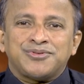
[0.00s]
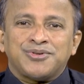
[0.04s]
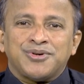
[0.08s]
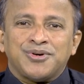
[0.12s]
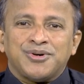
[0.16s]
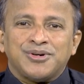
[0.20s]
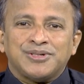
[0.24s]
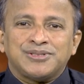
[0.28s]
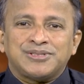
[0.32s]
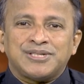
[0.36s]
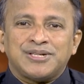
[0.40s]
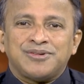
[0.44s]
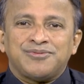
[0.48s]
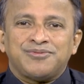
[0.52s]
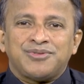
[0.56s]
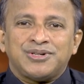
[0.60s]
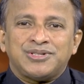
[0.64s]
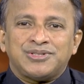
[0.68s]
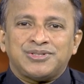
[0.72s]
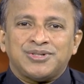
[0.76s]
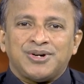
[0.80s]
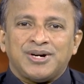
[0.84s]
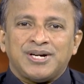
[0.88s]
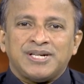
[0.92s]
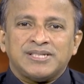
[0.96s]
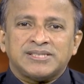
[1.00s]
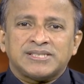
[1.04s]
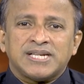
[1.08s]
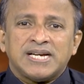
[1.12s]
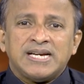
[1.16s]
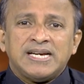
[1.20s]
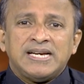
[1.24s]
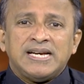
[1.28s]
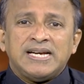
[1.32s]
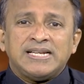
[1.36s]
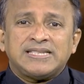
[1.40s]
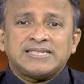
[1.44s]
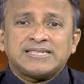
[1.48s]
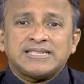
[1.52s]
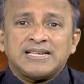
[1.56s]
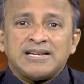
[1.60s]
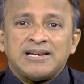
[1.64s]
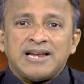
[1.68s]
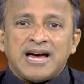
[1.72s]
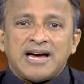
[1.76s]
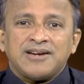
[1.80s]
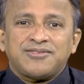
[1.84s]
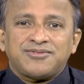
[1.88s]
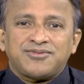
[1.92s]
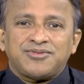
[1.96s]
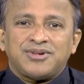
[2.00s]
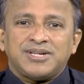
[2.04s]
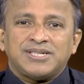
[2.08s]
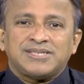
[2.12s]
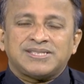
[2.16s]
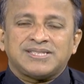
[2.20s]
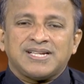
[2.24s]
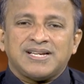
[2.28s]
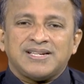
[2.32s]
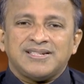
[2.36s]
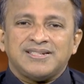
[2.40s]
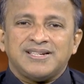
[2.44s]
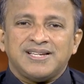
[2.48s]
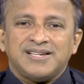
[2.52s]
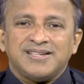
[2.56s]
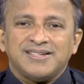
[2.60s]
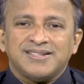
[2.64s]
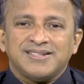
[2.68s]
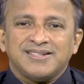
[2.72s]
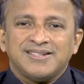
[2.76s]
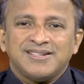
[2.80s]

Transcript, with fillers: rose and rejoice. It's Laetare Sunday.